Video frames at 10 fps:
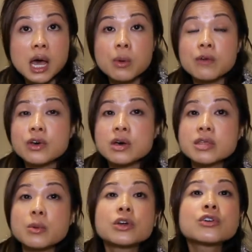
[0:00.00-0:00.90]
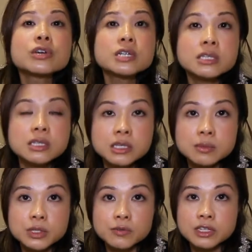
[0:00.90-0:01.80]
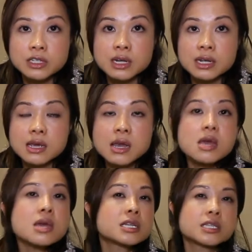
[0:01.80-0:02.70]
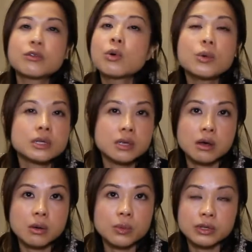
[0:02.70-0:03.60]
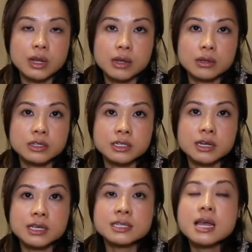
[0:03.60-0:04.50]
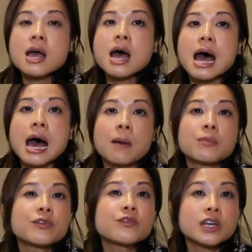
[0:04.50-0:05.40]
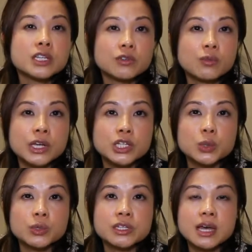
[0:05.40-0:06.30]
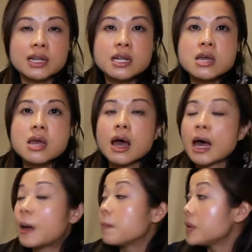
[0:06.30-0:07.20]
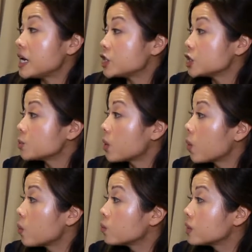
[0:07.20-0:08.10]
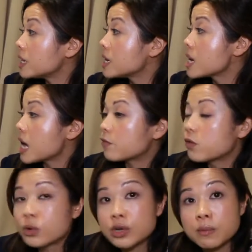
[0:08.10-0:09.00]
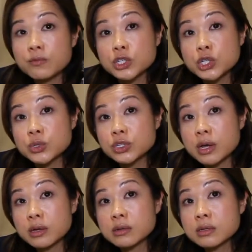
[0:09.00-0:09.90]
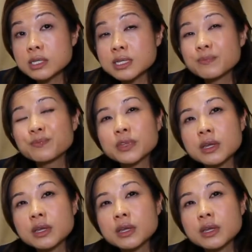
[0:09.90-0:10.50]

However, there were criticisms of the study, as there always are with clinical studies, um, the first of which was that um, patients were only followed up for two cycles,